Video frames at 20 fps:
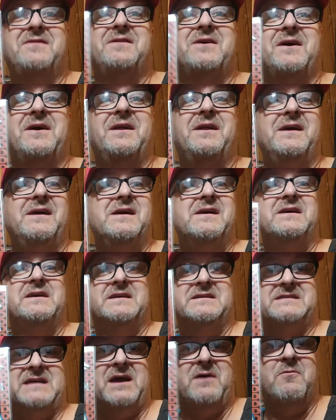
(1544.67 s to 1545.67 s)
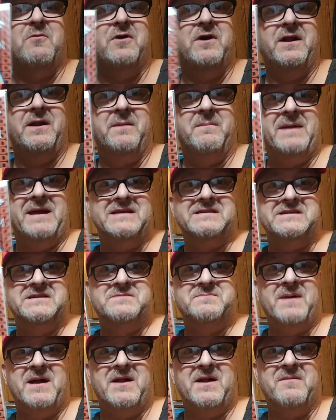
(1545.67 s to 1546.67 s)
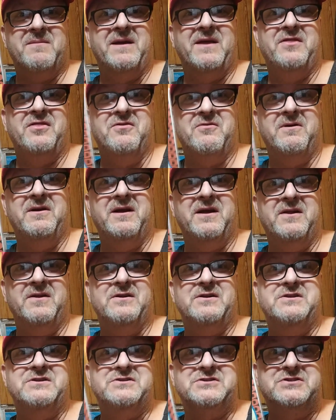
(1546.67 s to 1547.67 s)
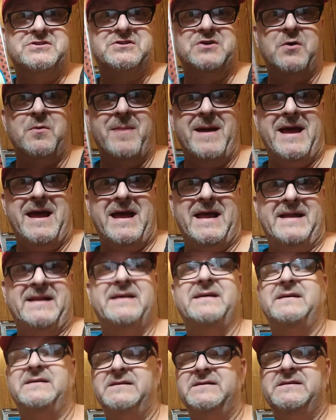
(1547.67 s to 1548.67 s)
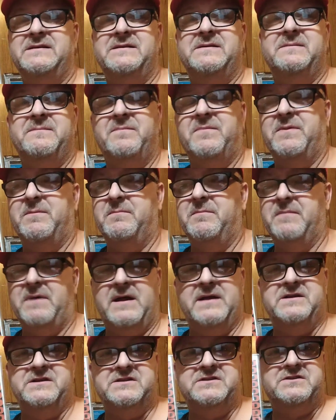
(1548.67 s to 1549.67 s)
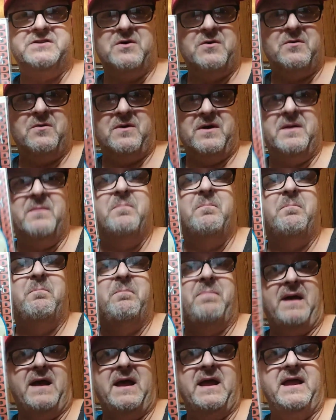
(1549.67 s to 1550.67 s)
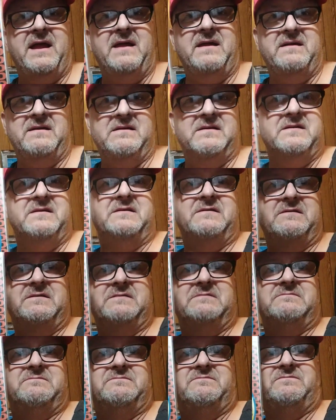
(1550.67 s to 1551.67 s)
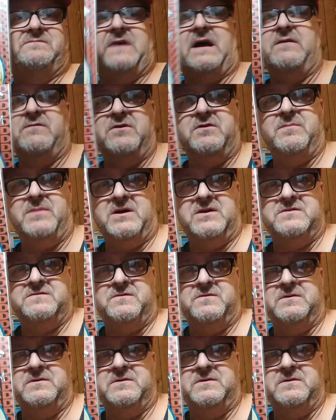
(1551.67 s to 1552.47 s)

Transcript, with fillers: I thought because I want Amazing Spider-Man 300 so bad, I just don't want to pay 500 bucks